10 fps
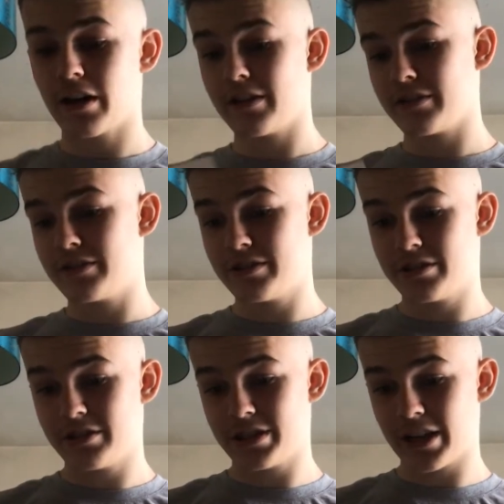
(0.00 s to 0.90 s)

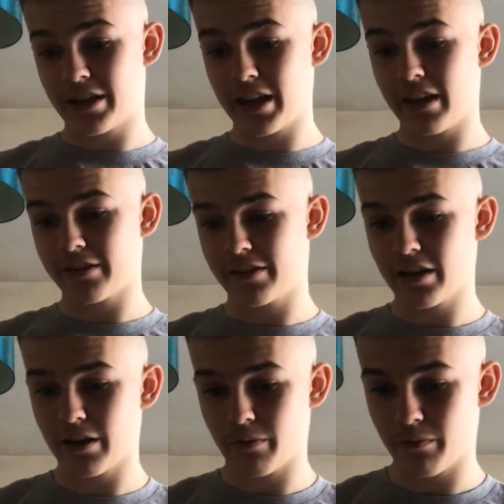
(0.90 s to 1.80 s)
She thinks
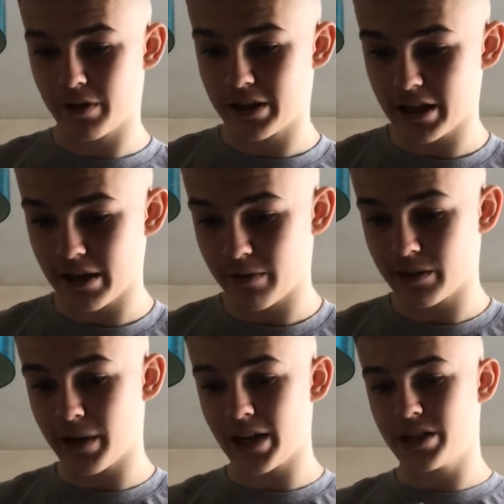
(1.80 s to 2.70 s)
that with the
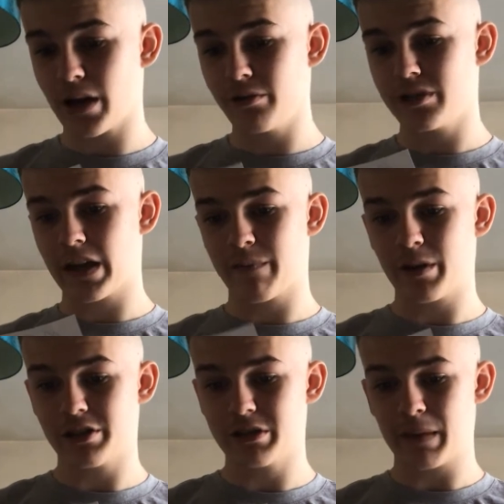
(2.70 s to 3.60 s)
way Chelsea have been
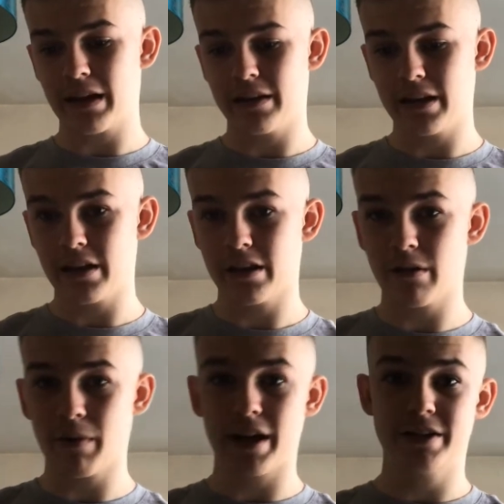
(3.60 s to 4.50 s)
spending and the
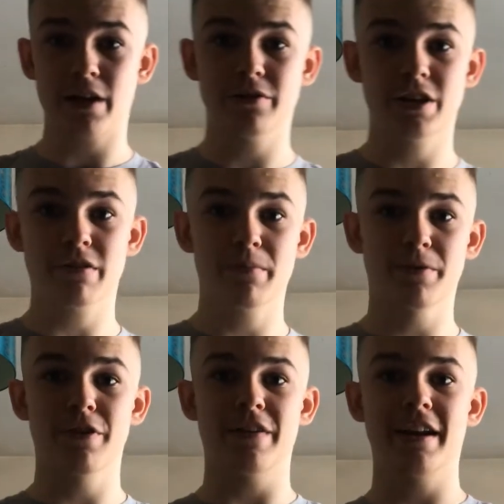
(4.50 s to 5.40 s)
way Chelsea are
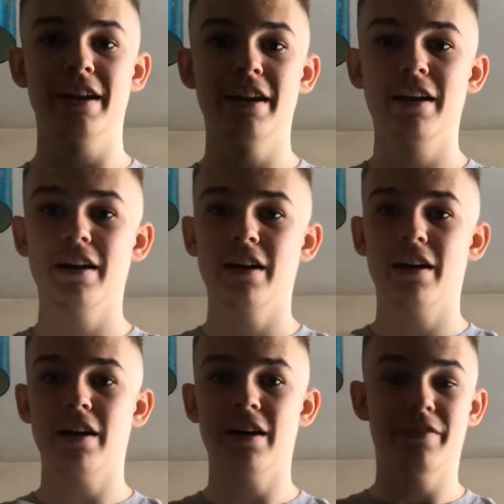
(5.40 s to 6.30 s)
improving,
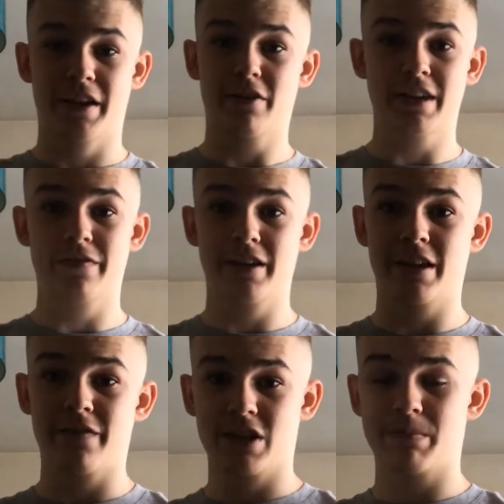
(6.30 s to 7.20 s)
they are definitely going
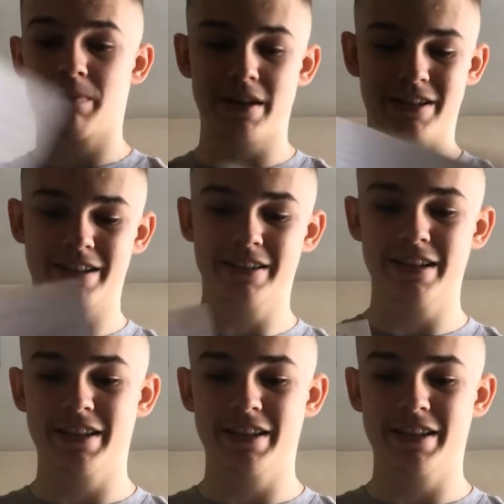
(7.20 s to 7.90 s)
to finish with Manchester City.